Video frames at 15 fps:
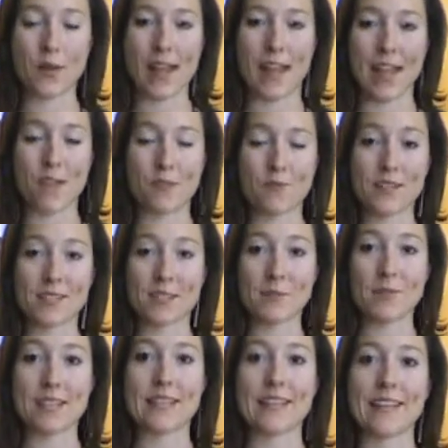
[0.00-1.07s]
a
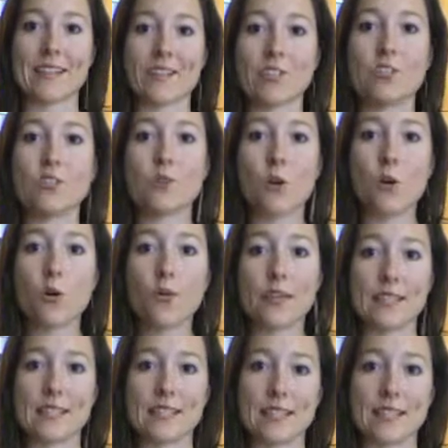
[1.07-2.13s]
recipe that is so
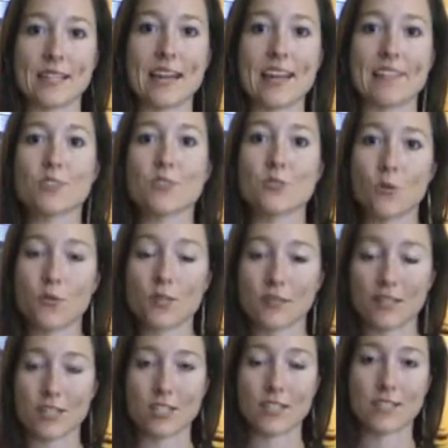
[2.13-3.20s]
easy and so
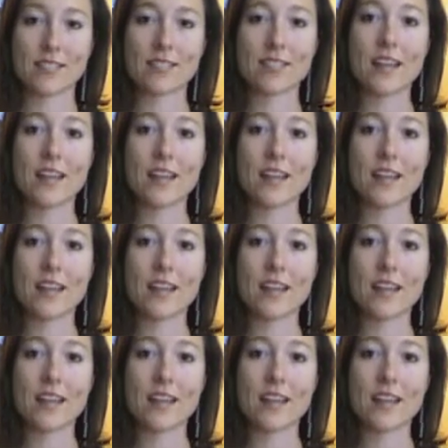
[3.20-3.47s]
delicious.